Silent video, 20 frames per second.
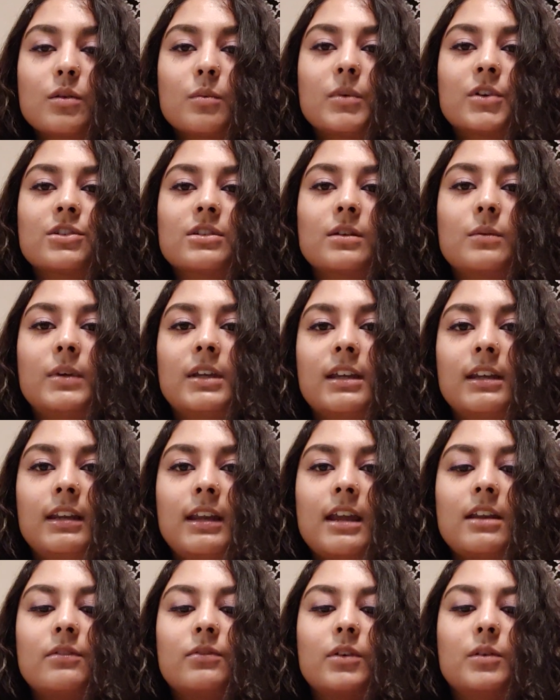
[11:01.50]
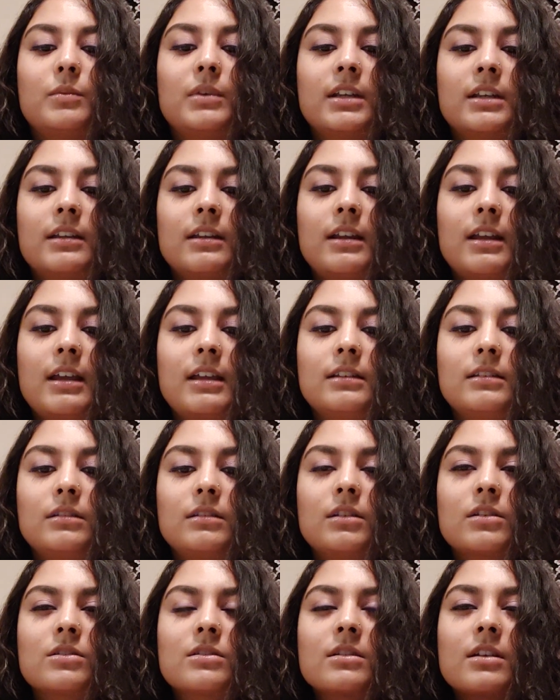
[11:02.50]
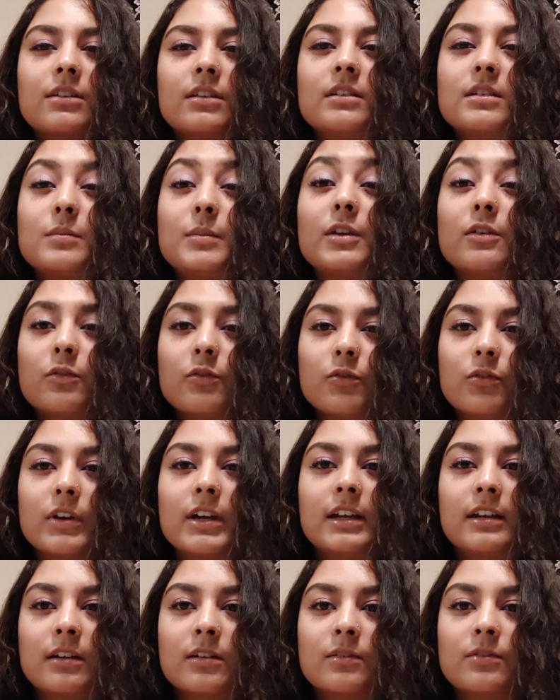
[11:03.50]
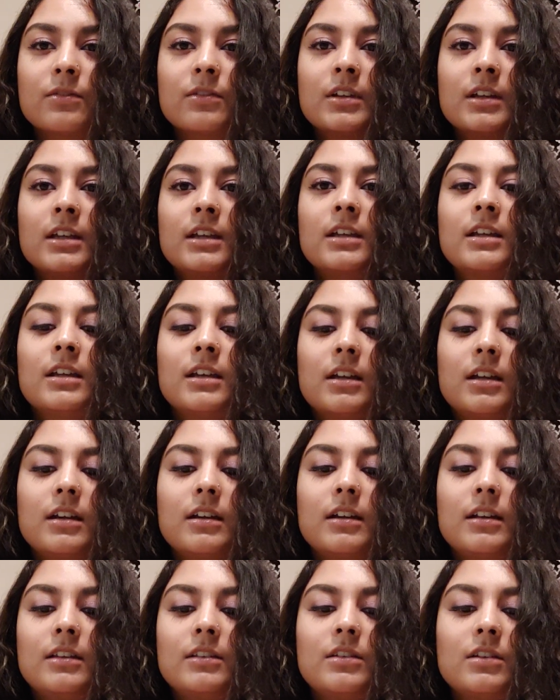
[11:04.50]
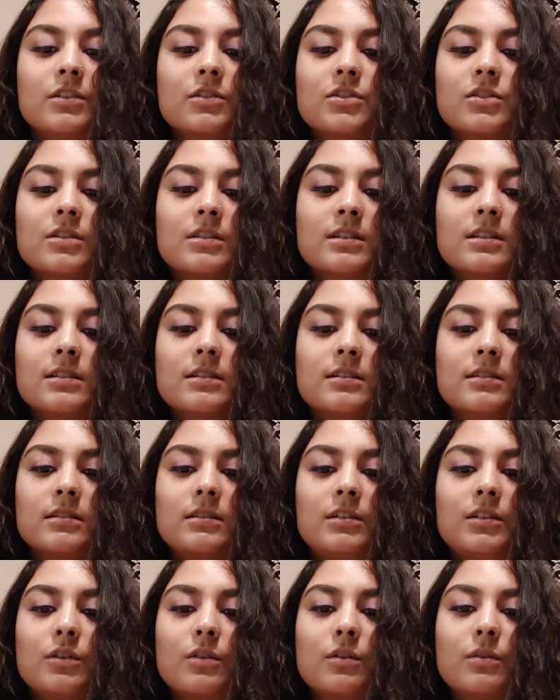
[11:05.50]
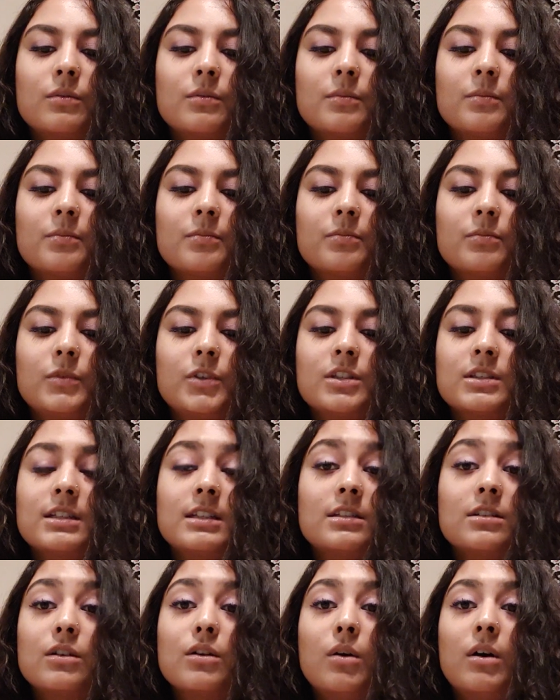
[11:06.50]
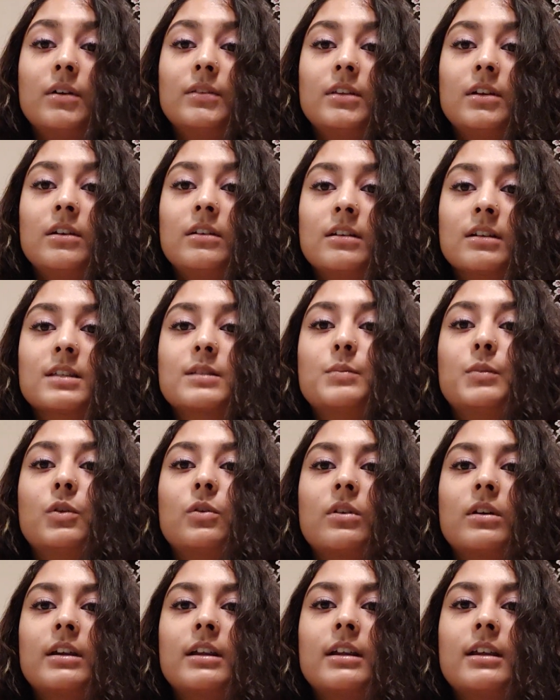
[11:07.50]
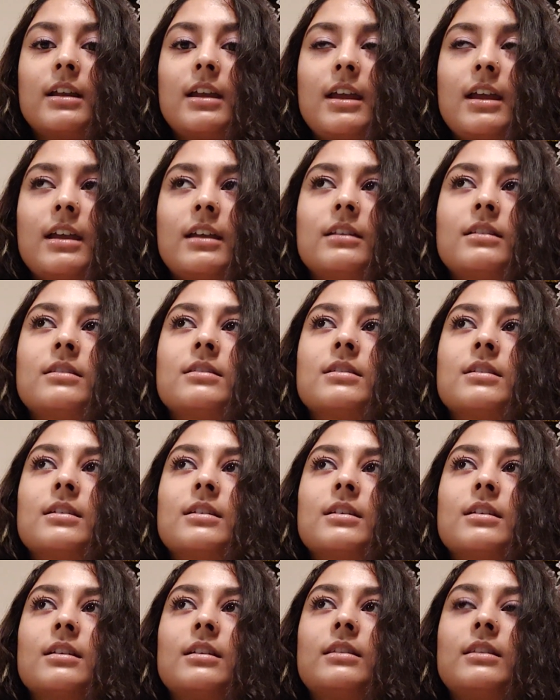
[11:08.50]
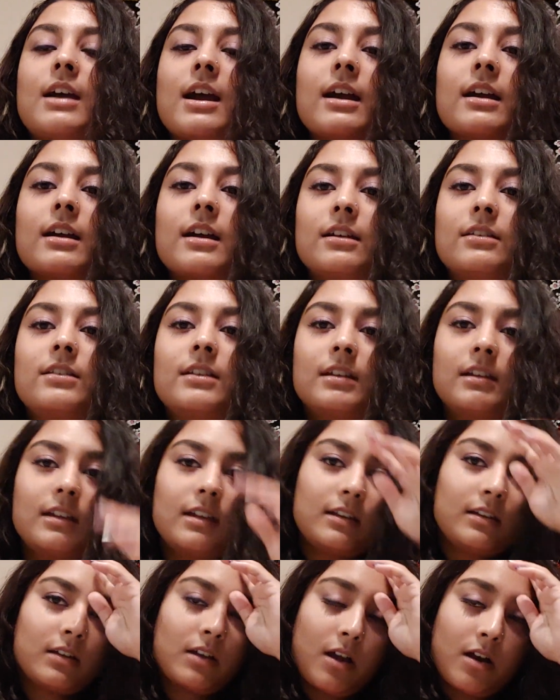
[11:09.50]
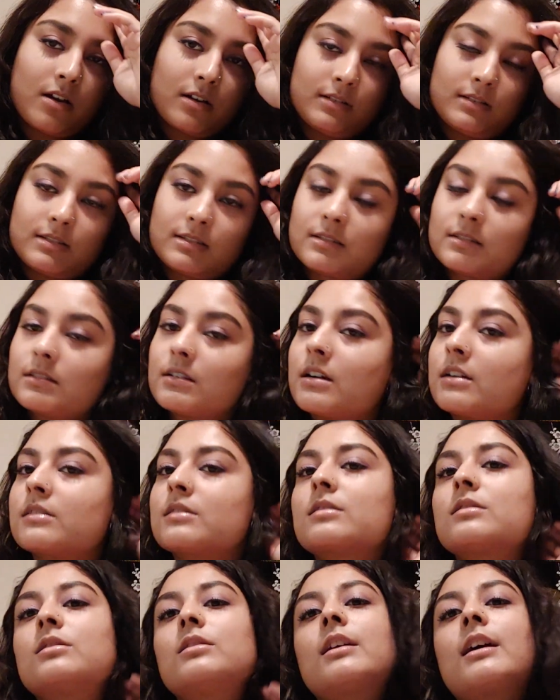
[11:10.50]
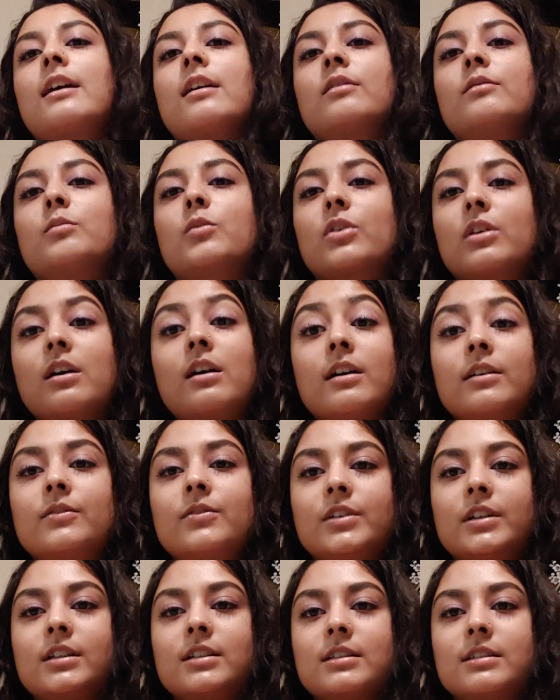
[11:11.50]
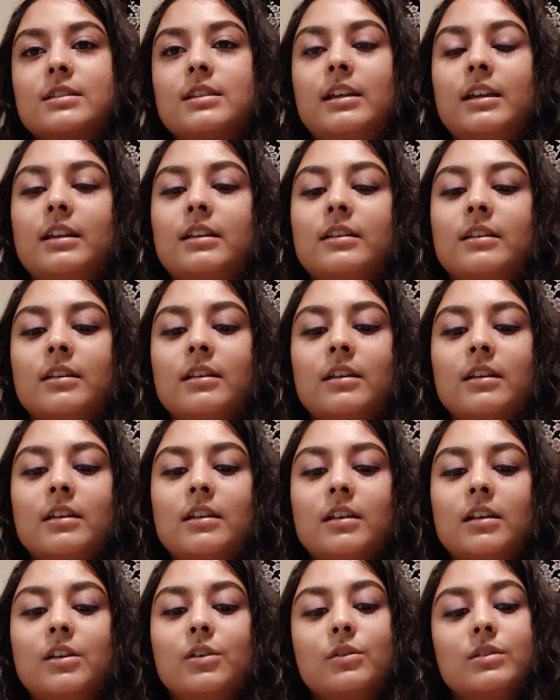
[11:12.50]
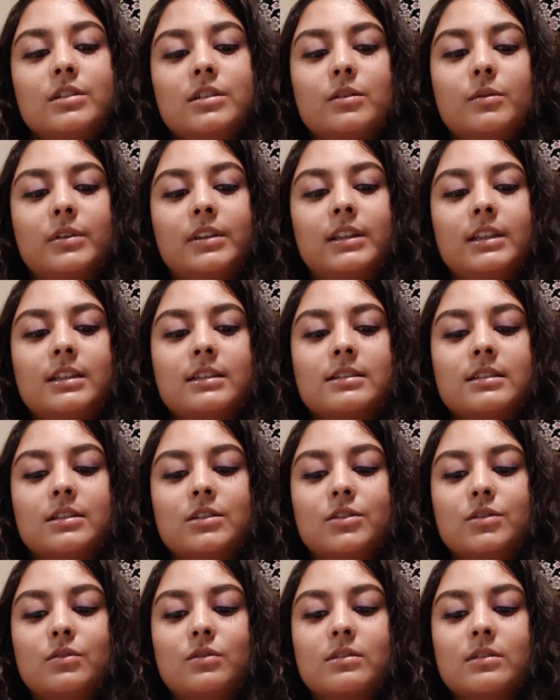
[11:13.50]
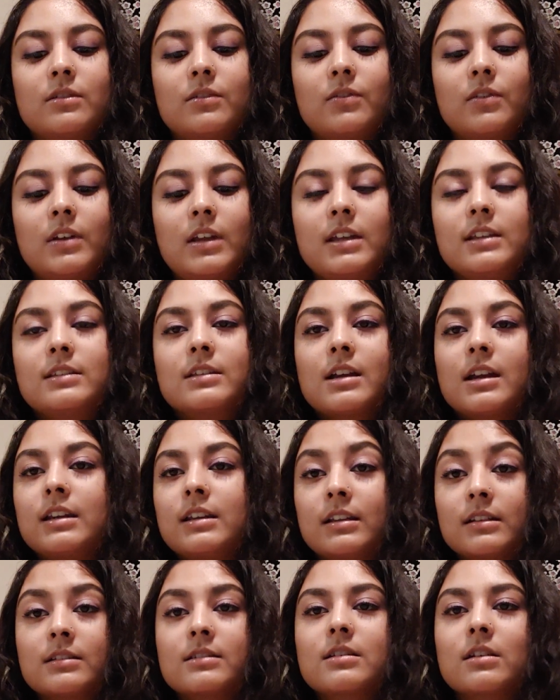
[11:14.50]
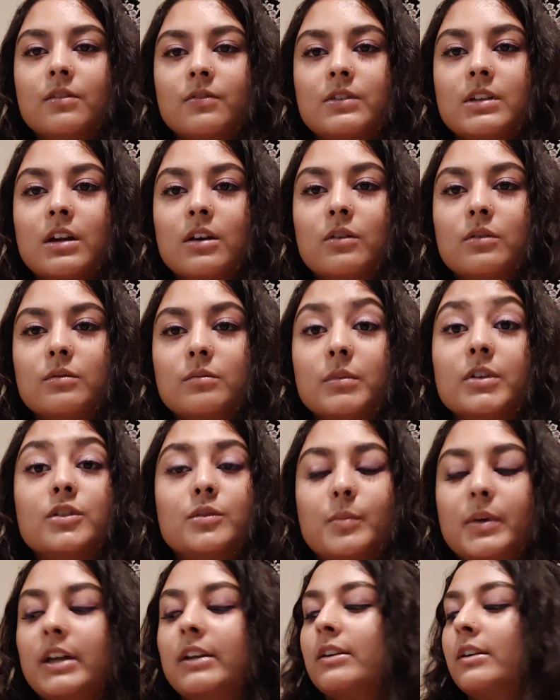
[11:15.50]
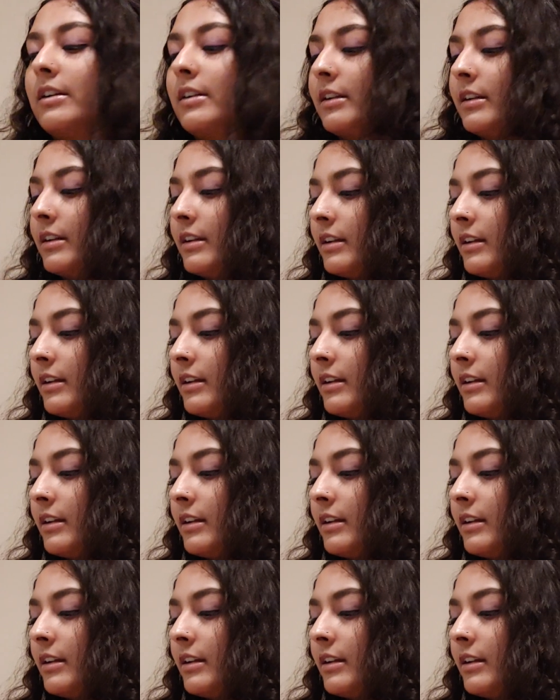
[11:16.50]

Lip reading: so much that we can gain from it, and there's nothing to be afraid of. There's just, you know, we just need to go out there and explore it. And that, I think, can cause us to have more confidence and, you know, deal with these issues of anxiety and self-doubt much better.